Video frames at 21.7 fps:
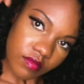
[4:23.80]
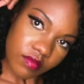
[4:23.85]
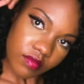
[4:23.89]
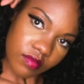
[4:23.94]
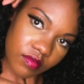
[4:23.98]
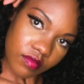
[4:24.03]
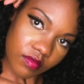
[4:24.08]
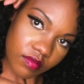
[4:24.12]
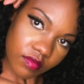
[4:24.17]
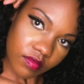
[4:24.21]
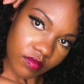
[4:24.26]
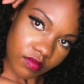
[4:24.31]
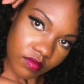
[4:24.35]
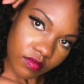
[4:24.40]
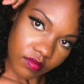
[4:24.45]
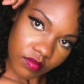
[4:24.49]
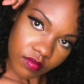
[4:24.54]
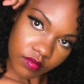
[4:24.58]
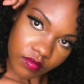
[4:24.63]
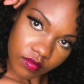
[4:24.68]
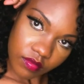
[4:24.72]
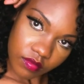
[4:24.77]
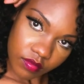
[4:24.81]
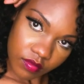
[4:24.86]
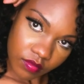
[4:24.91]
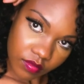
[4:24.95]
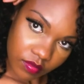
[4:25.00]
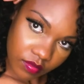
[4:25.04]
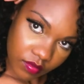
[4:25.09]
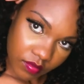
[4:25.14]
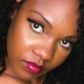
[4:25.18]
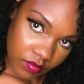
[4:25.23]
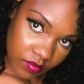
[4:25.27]

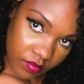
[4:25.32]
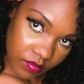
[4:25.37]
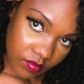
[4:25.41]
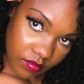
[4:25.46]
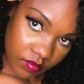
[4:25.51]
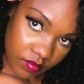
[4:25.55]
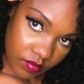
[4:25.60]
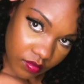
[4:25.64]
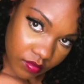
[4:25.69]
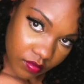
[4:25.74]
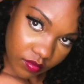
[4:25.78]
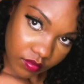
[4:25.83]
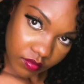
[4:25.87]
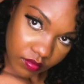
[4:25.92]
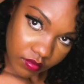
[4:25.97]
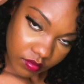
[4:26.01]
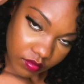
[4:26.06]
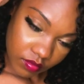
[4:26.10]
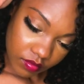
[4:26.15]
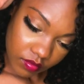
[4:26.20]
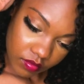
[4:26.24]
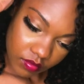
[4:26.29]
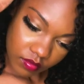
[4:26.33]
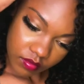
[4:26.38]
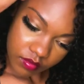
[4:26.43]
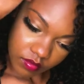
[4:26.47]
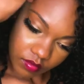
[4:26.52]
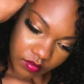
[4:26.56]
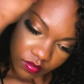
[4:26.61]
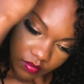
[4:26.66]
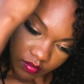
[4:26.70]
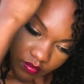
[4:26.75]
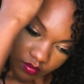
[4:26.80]

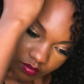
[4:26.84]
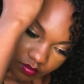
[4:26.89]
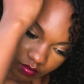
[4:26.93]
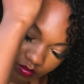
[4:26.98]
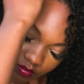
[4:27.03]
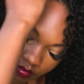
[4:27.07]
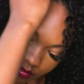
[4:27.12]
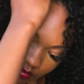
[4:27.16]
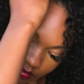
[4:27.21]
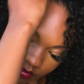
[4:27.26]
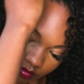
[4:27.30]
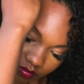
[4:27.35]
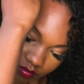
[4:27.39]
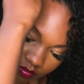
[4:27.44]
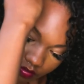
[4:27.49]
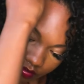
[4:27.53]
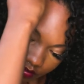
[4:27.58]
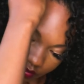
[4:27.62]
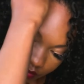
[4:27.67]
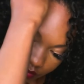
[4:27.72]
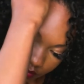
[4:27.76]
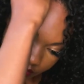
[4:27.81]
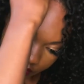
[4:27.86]
(silence)